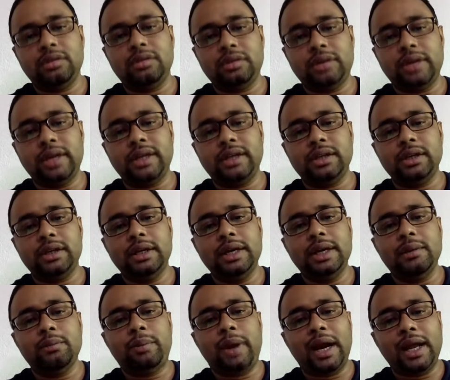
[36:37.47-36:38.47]
right?
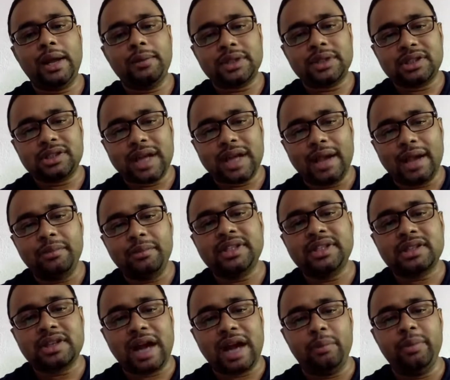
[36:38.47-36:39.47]
Perhaps a time
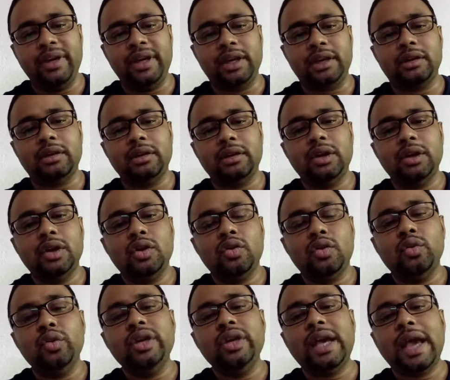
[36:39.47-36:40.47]
is coming
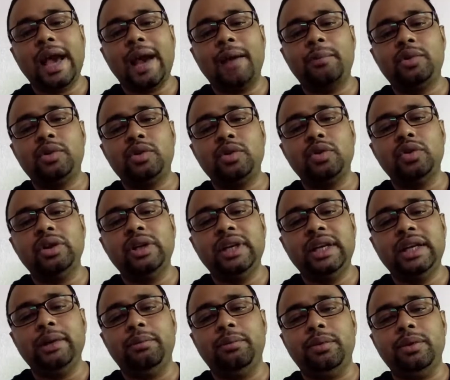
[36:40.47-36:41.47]
we have to
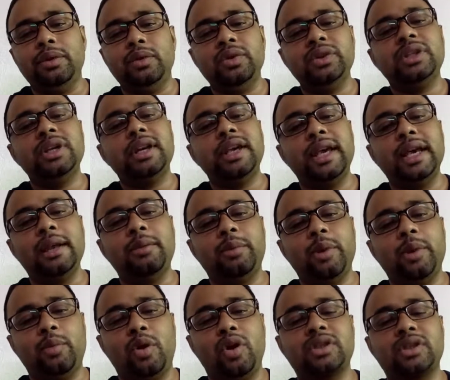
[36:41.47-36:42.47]
live with the help
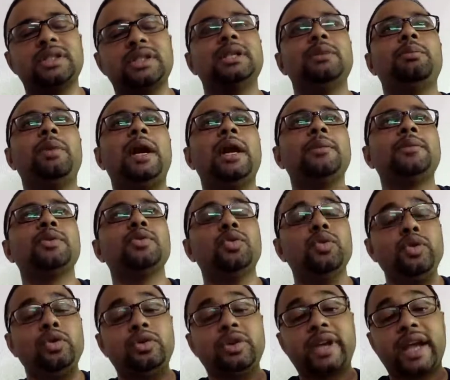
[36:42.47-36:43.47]
of oxygen. Perhaps
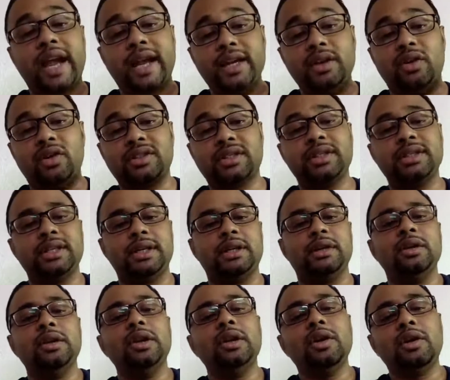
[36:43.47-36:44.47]
we would carry
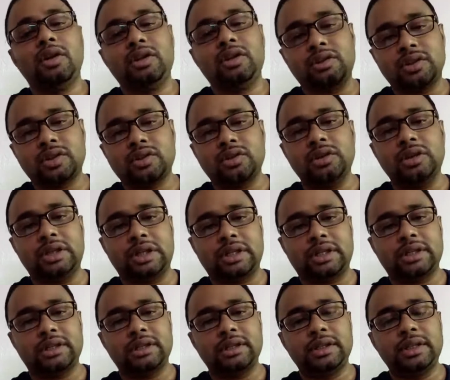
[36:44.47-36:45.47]
oxygen on our
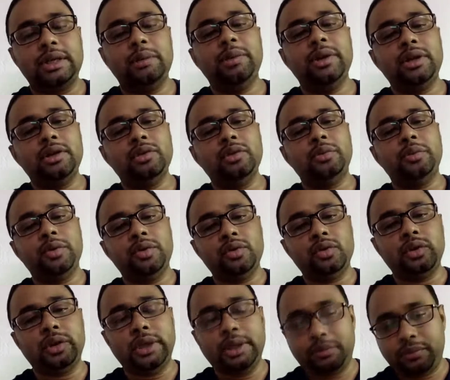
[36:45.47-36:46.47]
shoulders, even
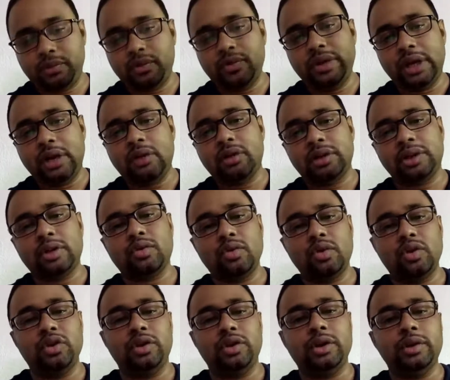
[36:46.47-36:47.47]
if we are on the
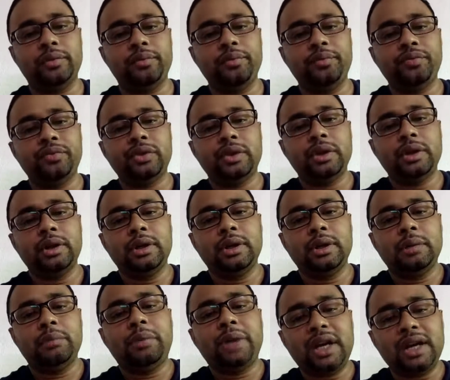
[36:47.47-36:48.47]
road.
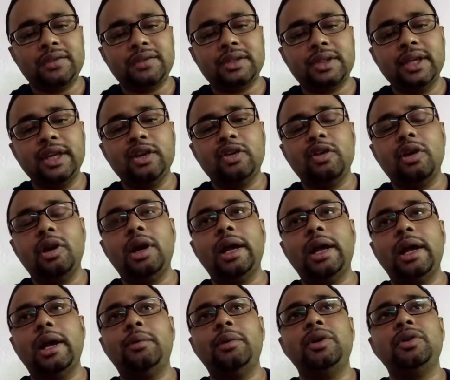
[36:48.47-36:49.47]
Perhaps think
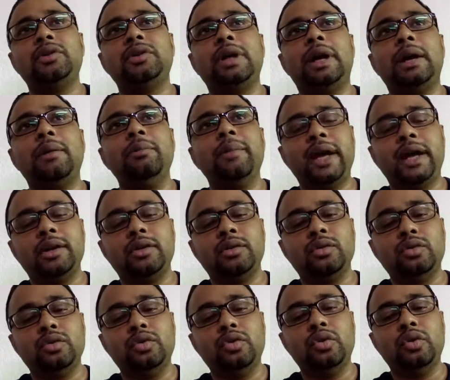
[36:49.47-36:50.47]
about a man
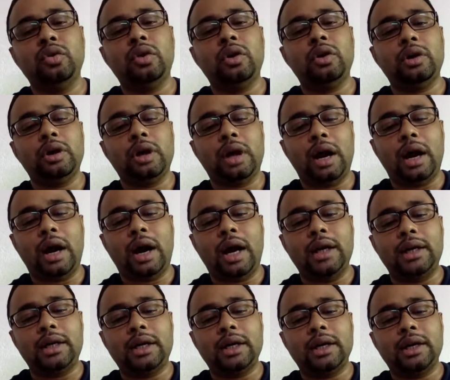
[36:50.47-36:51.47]
who
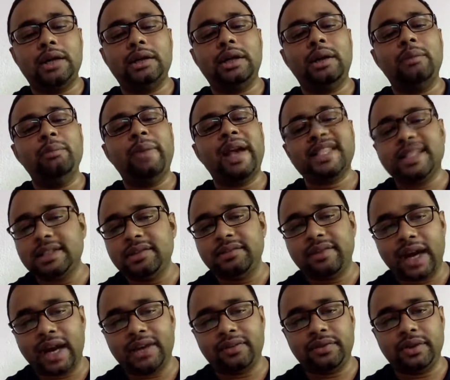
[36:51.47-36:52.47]
undergone a massive
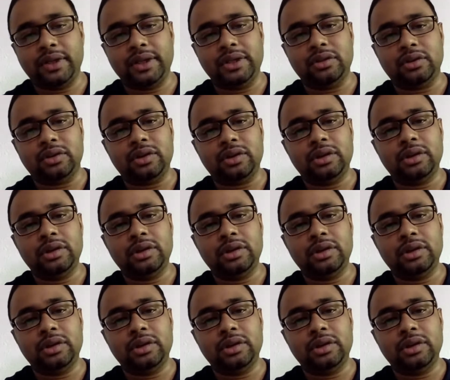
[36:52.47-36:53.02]
heart failure,